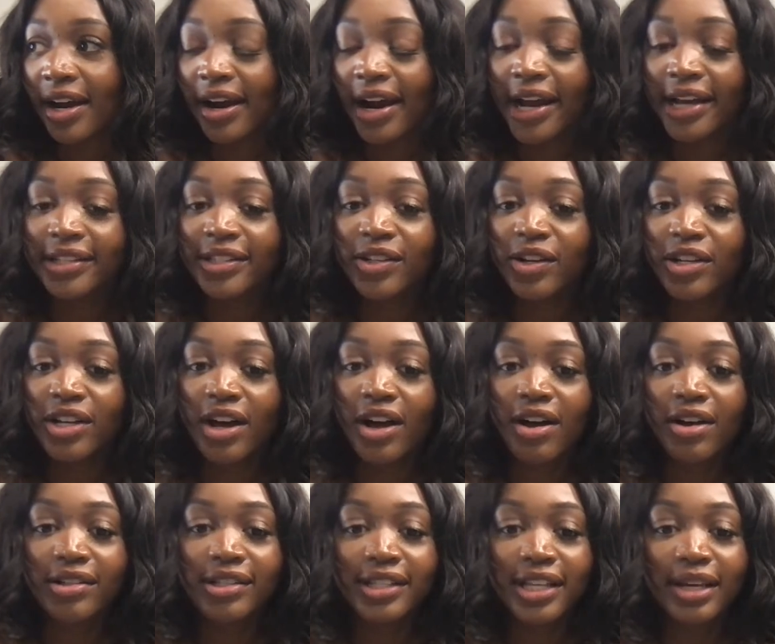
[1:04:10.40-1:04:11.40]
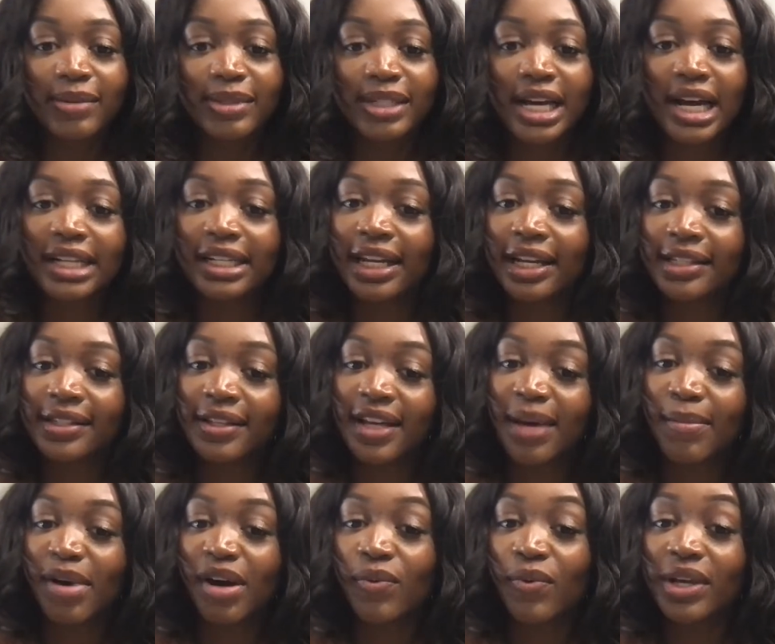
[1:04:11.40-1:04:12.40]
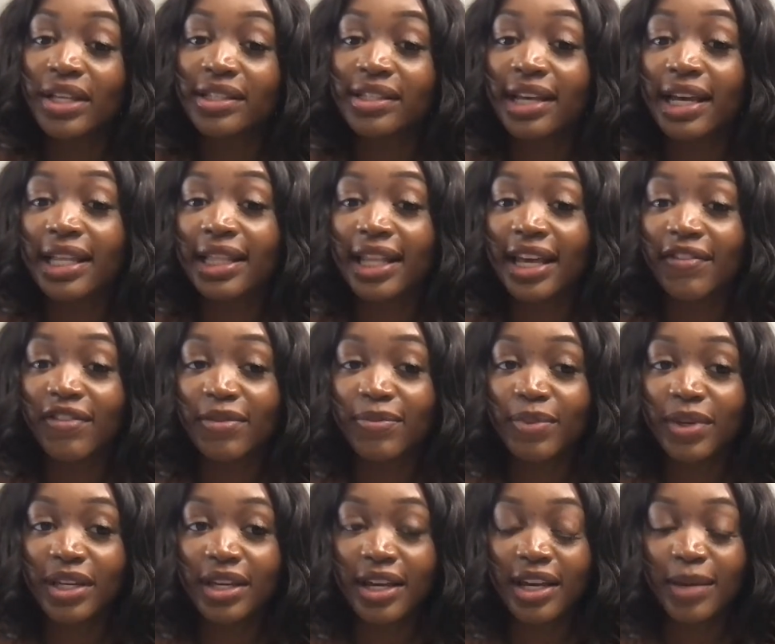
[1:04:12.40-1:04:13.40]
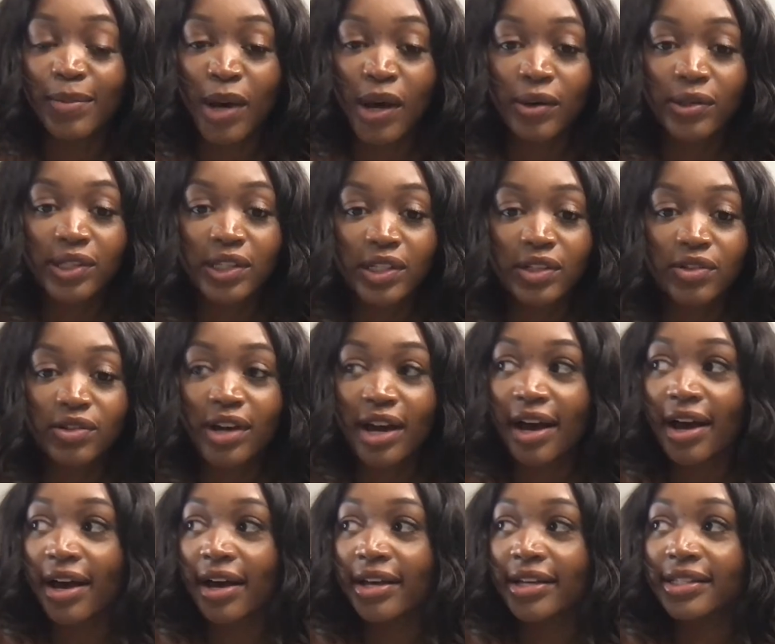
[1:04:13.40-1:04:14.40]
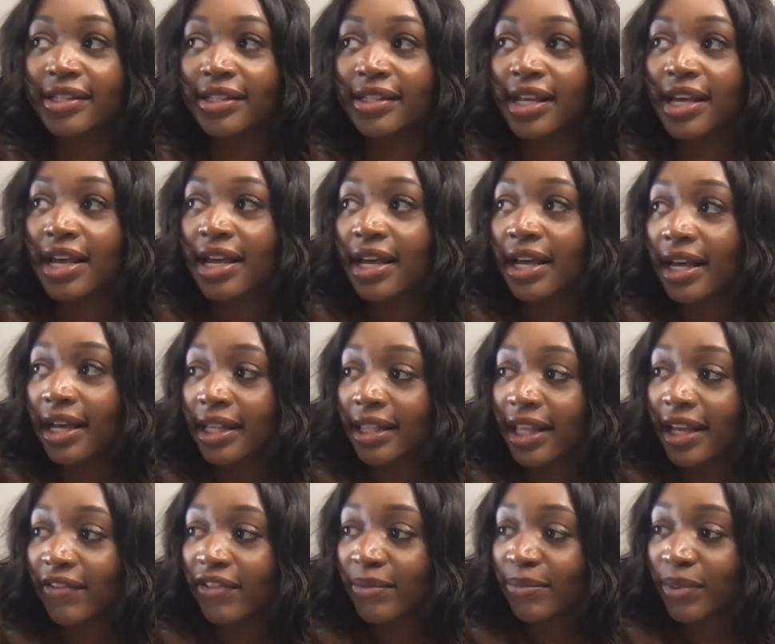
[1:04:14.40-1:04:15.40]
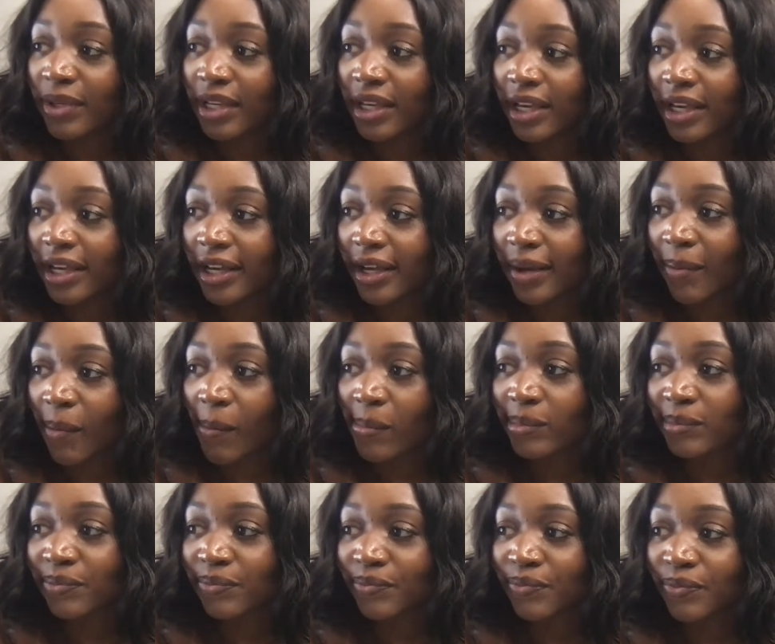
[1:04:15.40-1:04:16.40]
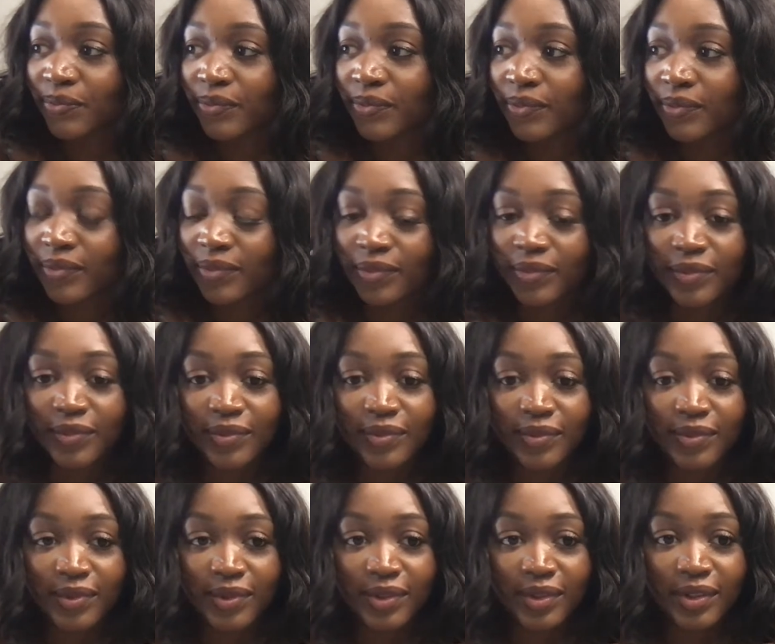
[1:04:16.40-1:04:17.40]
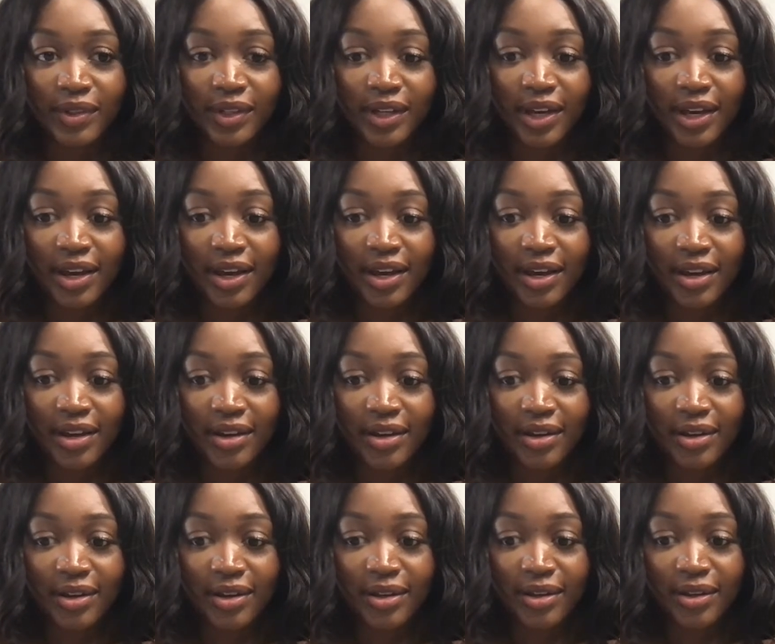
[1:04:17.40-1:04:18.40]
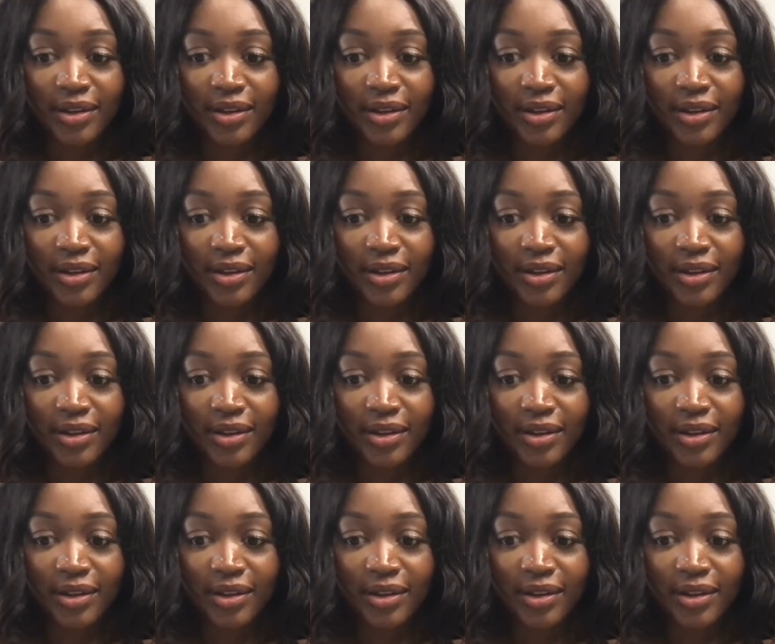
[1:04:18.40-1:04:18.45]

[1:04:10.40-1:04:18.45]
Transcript: All right. So, y'all, same time next time on Wednesday, 11 p.m. I'll see you guys. 11 p.m. Okay.